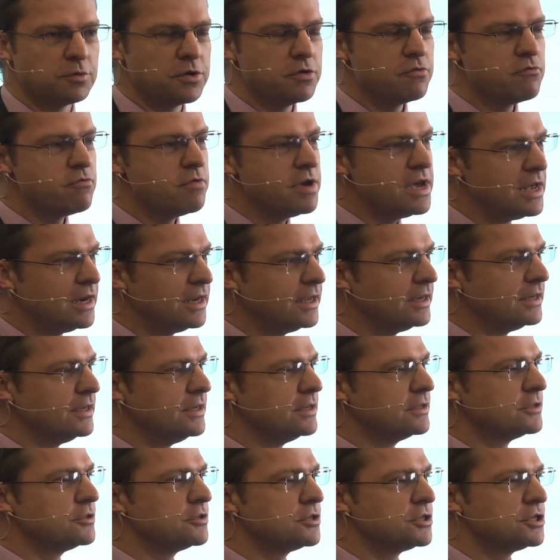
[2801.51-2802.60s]
We really
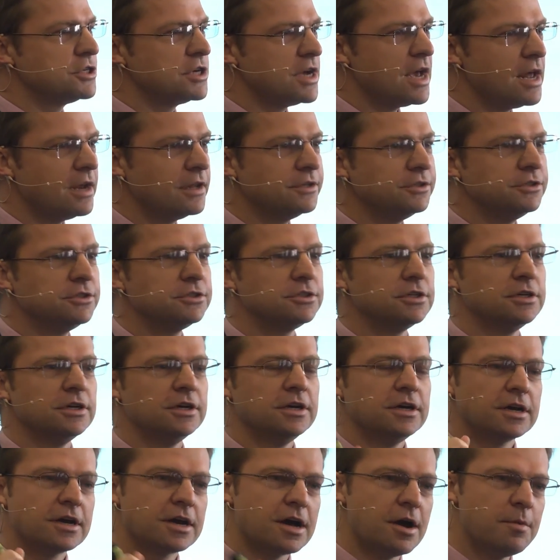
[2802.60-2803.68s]
need to challenge
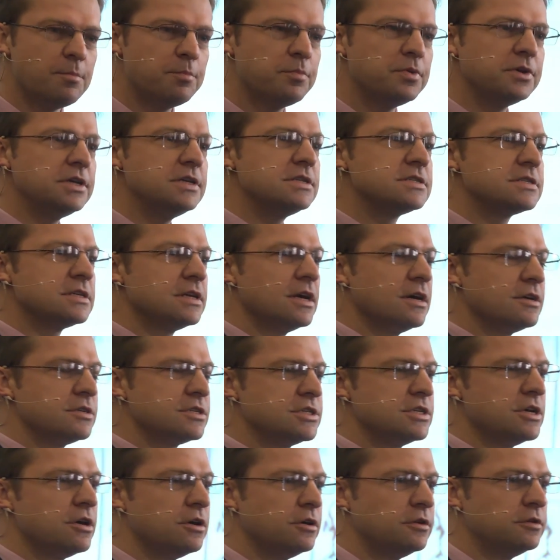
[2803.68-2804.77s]
companies and
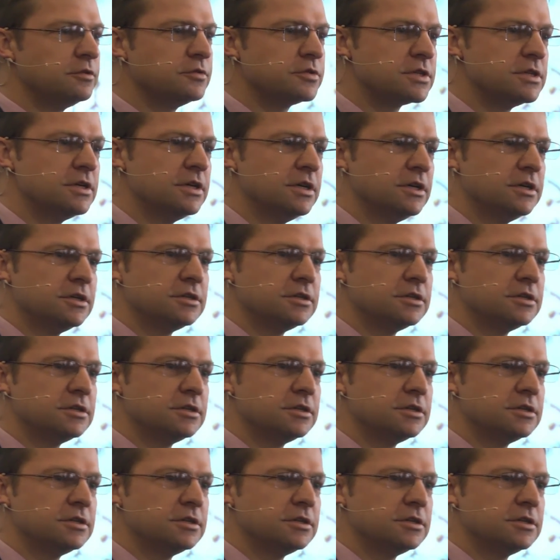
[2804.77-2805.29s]
ourselves